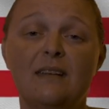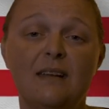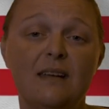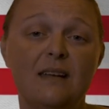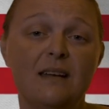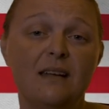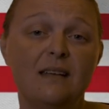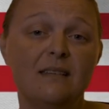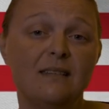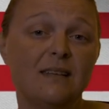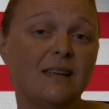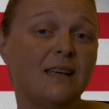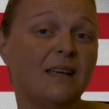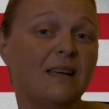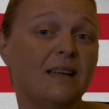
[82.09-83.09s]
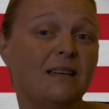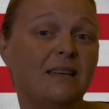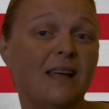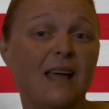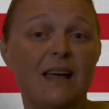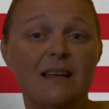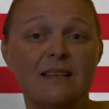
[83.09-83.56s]
Tennessee,
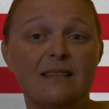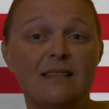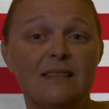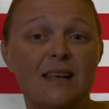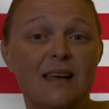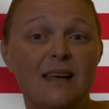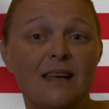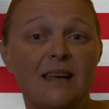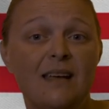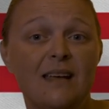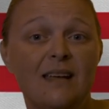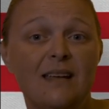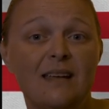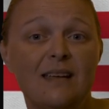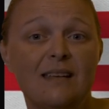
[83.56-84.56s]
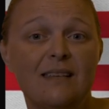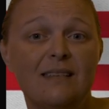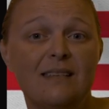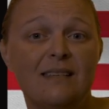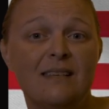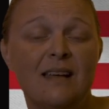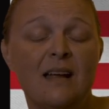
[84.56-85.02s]

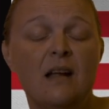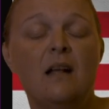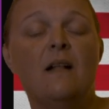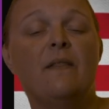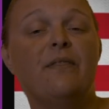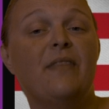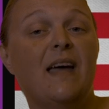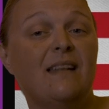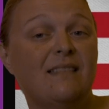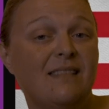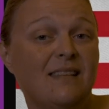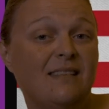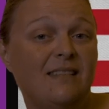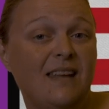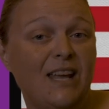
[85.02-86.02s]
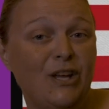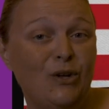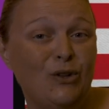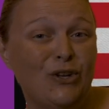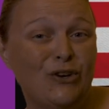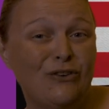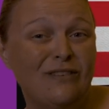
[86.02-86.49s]
Texas. That's the state
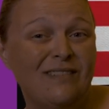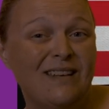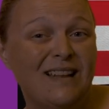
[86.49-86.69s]
you learned.